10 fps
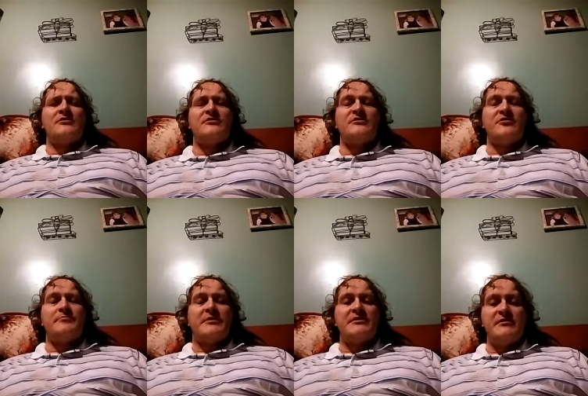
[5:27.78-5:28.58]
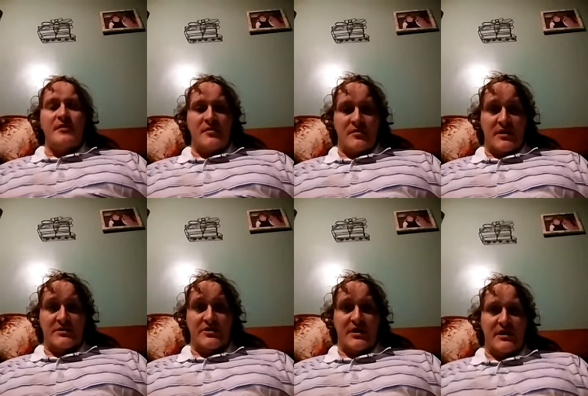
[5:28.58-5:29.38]
serpent, a
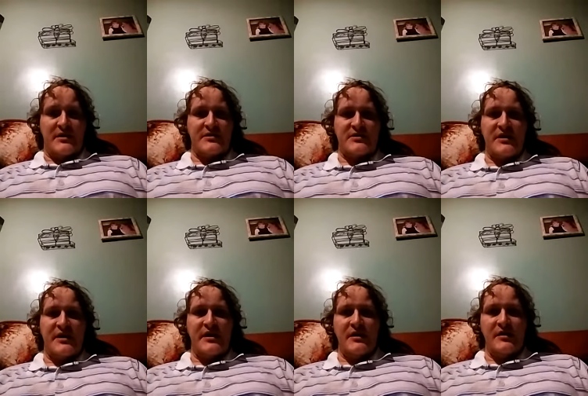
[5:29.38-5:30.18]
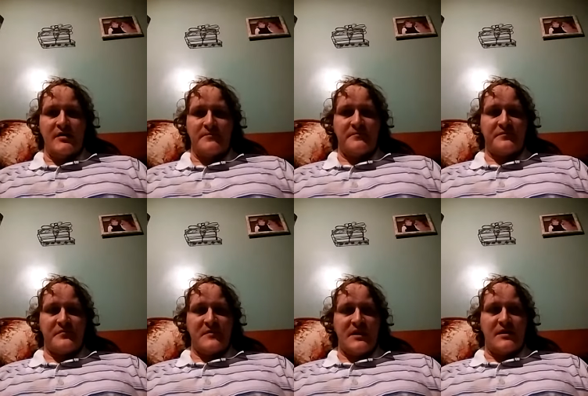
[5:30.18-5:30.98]
giant snake,
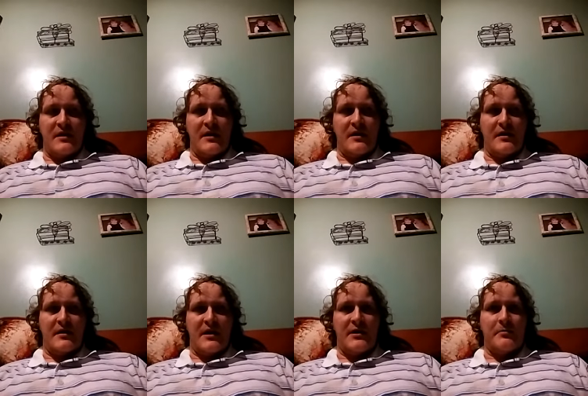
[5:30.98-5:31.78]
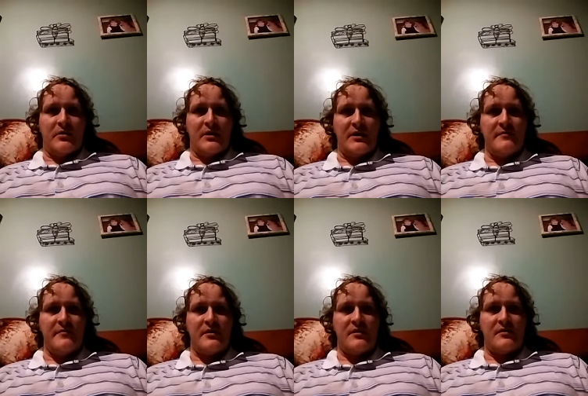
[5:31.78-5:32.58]
and I
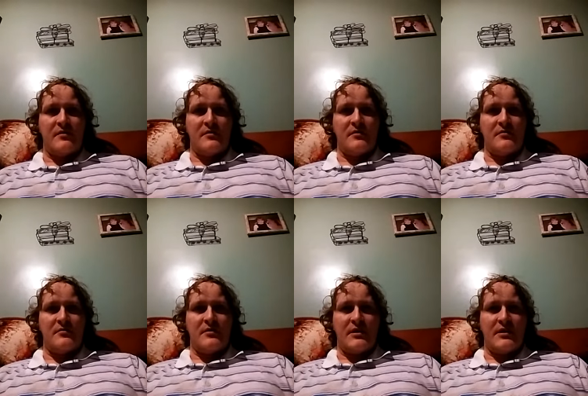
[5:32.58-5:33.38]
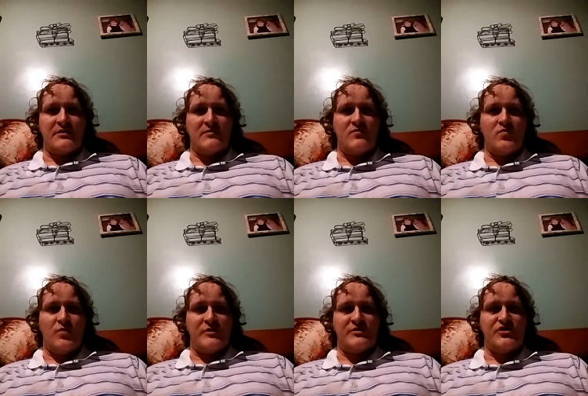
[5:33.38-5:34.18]
believe it
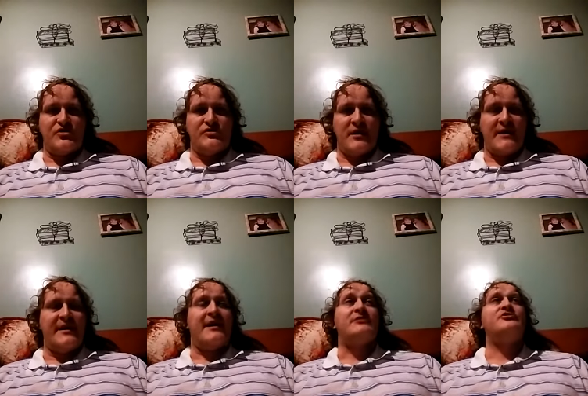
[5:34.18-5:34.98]
was, yeah,